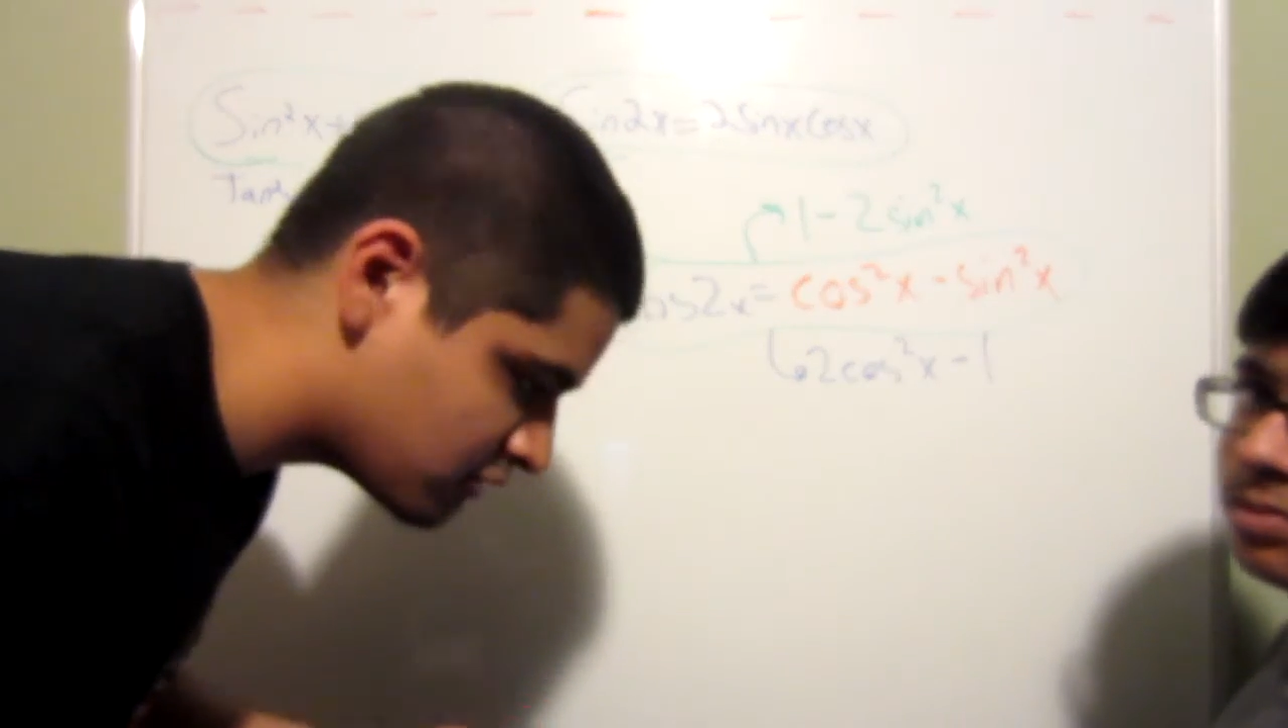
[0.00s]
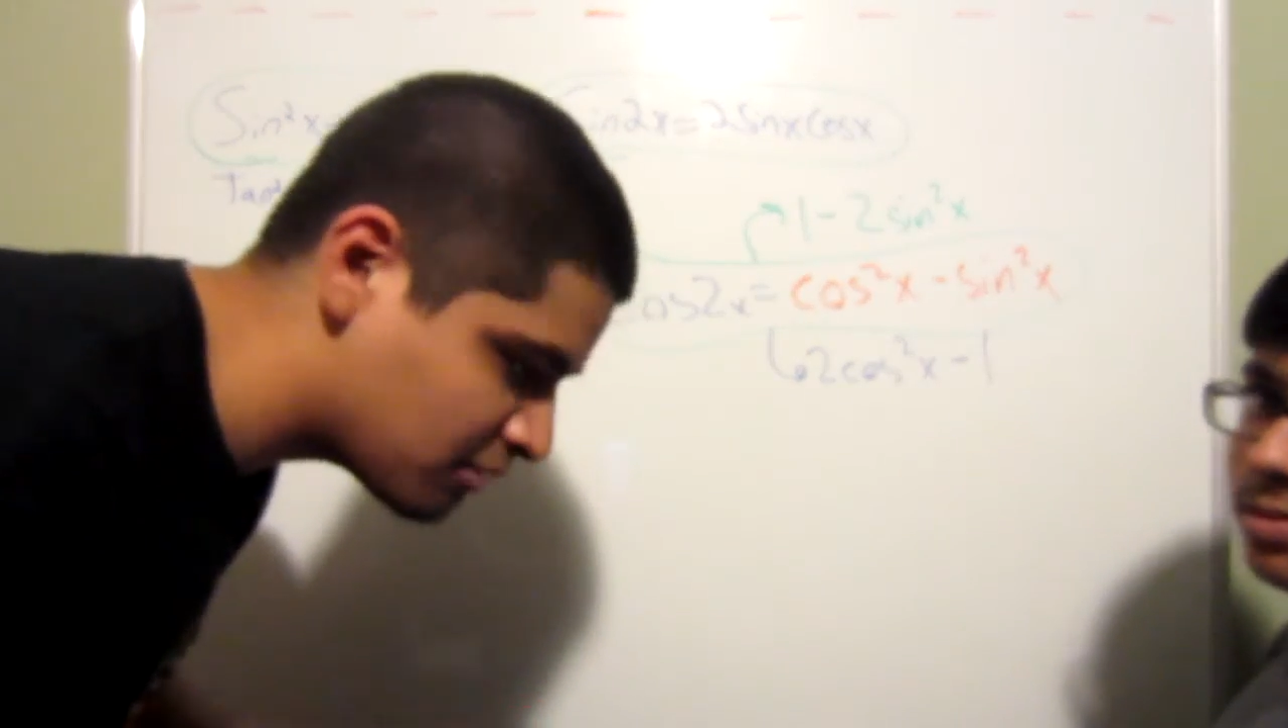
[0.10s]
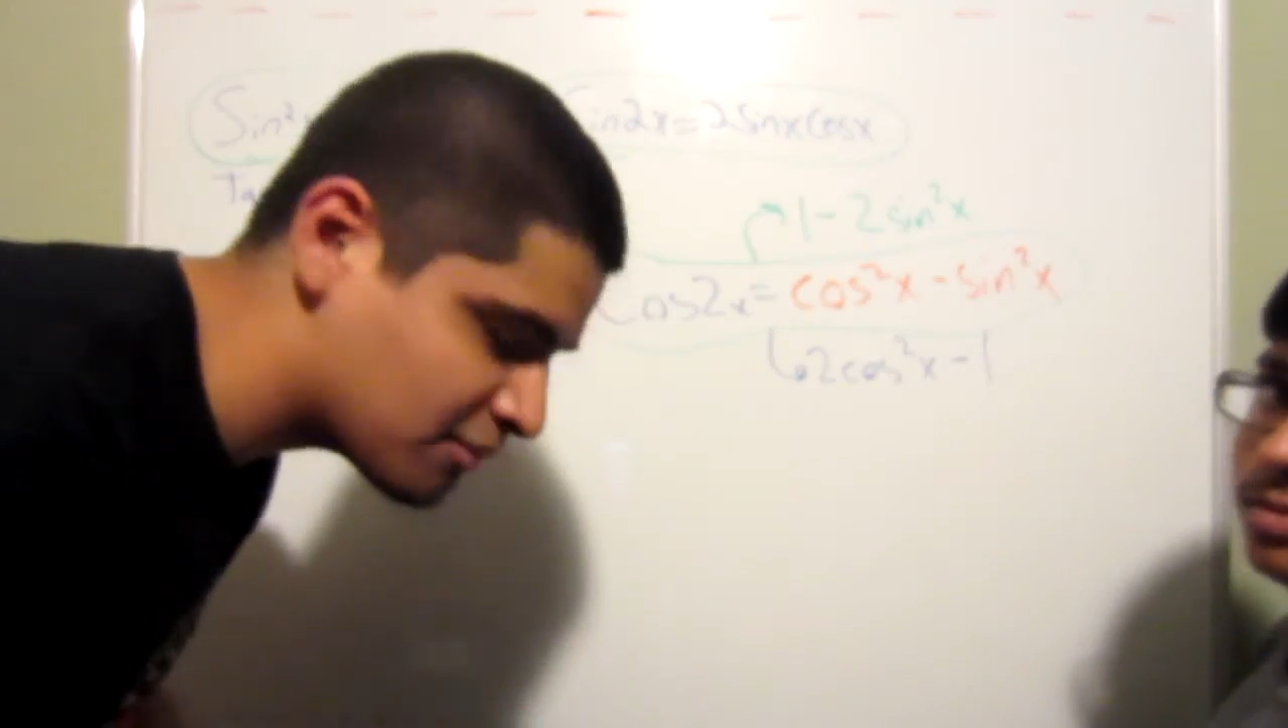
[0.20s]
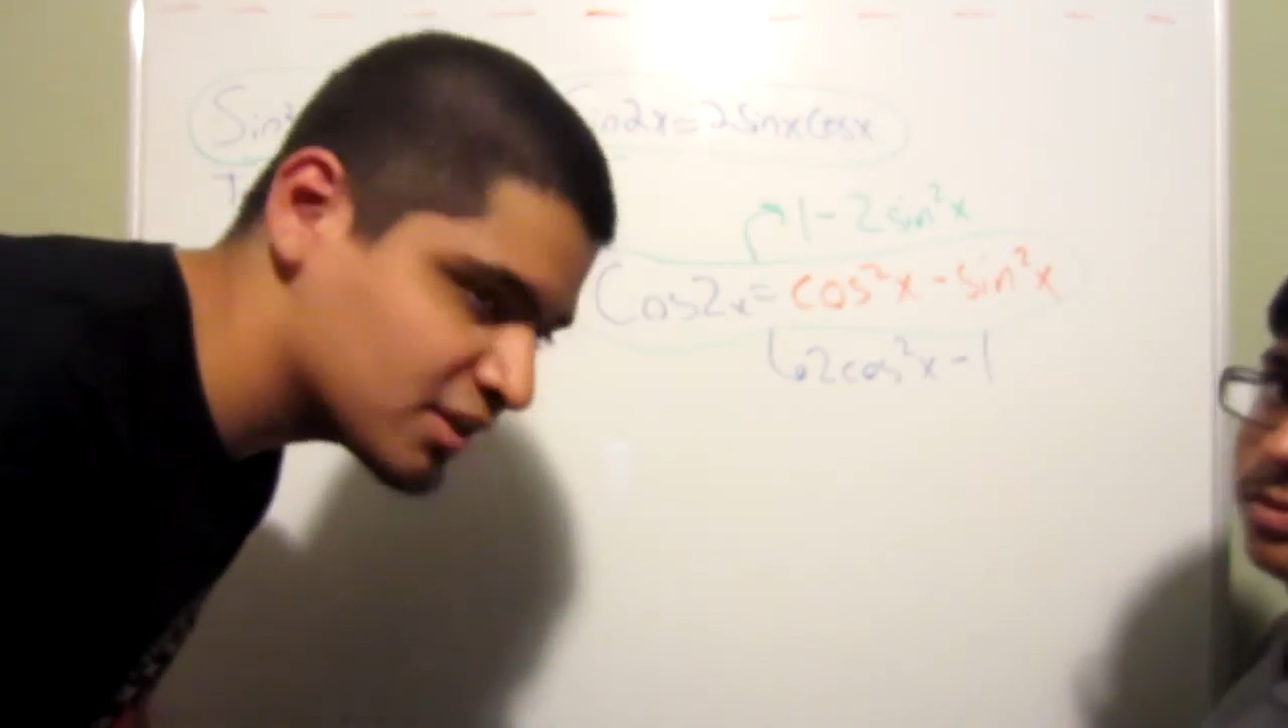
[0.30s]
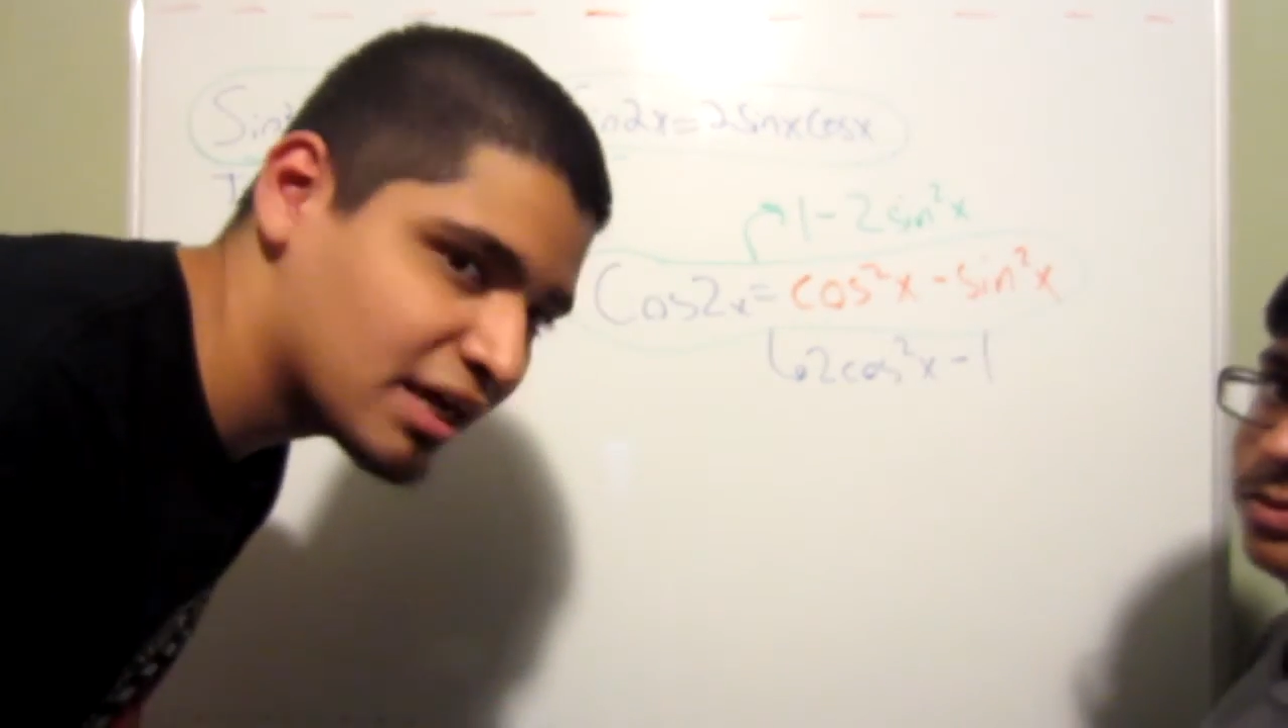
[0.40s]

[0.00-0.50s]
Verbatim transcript: remembering